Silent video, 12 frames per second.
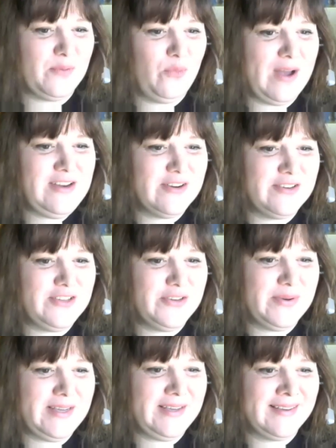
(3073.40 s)
when you're
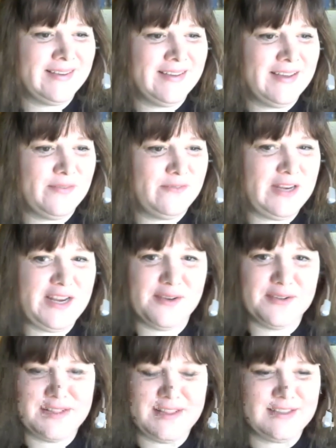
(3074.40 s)
doing
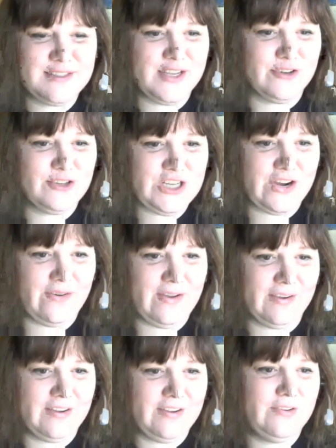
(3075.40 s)
videos and things that you're
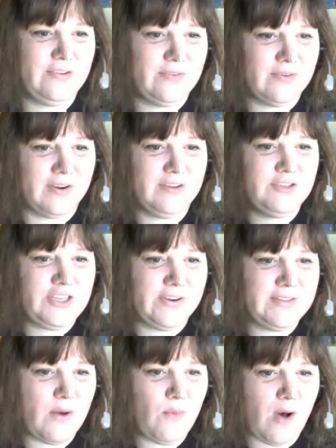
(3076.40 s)
sharing, are you are you
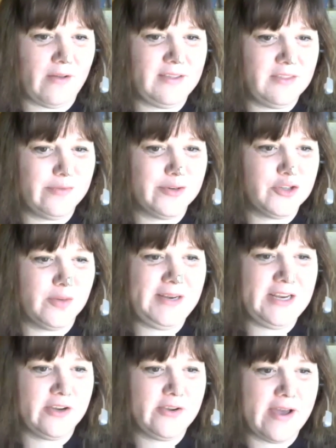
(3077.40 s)
sharing that while in the virtual
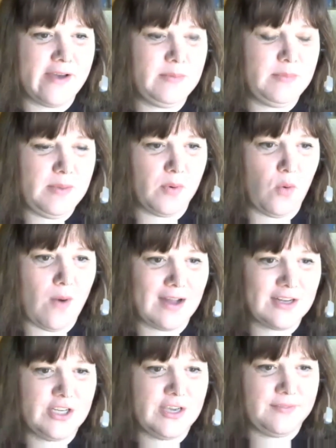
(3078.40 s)
meeting? Or are you having people
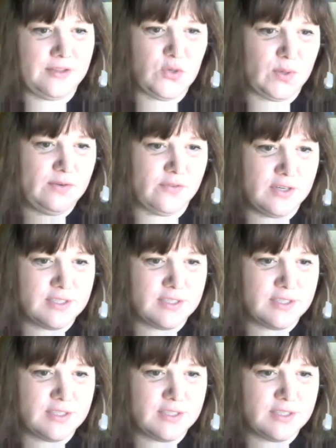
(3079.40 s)
watch it and then join for